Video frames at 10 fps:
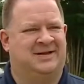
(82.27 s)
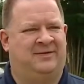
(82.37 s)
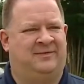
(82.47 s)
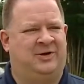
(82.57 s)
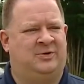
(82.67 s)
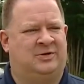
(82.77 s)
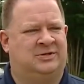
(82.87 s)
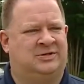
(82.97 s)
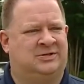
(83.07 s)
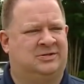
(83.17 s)
that
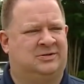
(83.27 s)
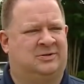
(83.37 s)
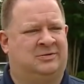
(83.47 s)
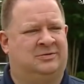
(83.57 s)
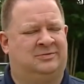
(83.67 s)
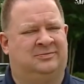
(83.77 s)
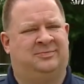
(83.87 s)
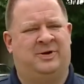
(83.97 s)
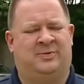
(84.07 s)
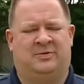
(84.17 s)
viewers or
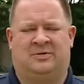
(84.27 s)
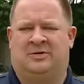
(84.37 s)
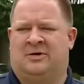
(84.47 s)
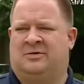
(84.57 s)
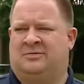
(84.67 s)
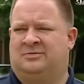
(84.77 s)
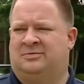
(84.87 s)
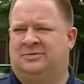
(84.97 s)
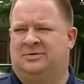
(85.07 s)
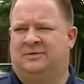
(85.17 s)
people on
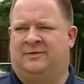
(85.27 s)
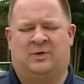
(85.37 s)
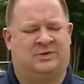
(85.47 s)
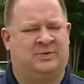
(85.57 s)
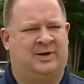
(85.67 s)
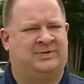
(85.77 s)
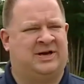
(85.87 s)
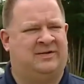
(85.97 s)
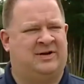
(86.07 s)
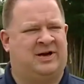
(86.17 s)
Forrest's
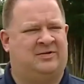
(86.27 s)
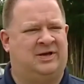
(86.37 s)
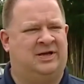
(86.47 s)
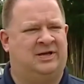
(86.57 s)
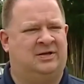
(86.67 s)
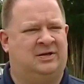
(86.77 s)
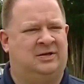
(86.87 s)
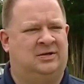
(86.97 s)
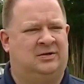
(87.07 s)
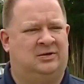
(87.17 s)
website have called in
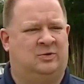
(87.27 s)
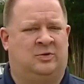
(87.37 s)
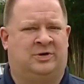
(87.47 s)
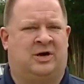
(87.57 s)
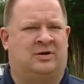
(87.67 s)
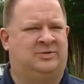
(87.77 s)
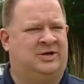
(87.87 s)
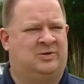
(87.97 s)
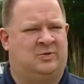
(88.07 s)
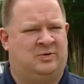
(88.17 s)
who want to
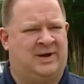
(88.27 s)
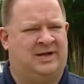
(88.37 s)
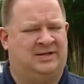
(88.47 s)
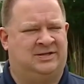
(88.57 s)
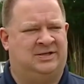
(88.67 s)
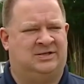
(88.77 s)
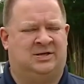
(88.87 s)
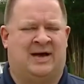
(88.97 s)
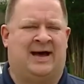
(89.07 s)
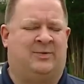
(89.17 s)
armchair quarterback this
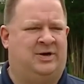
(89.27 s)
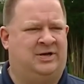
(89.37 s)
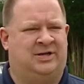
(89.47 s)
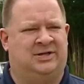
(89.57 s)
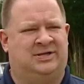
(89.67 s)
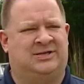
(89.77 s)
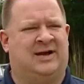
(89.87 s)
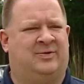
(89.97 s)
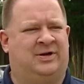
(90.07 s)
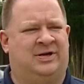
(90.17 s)
incident, I would have done this,
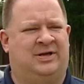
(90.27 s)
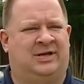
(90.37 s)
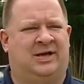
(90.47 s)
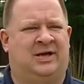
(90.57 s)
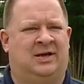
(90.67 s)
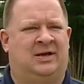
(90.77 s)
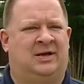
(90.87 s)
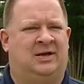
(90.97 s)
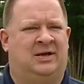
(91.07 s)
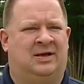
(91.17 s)
I would have done that,
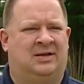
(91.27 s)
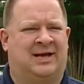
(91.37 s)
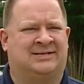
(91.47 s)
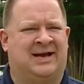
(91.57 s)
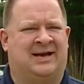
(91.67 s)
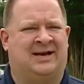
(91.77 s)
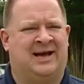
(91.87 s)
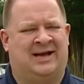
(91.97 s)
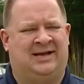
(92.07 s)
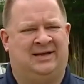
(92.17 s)
that's kind of
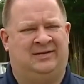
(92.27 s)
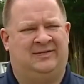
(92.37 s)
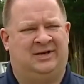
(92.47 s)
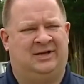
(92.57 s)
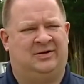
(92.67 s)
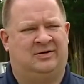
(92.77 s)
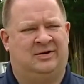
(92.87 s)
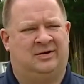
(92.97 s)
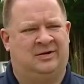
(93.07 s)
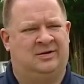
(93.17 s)
naive and
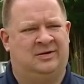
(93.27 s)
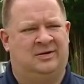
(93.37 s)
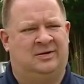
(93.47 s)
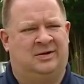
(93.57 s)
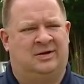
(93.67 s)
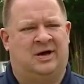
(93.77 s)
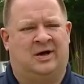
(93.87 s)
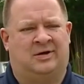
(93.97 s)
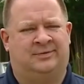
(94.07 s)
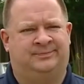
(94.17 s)
ignorant.
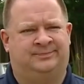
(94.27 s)
Uh,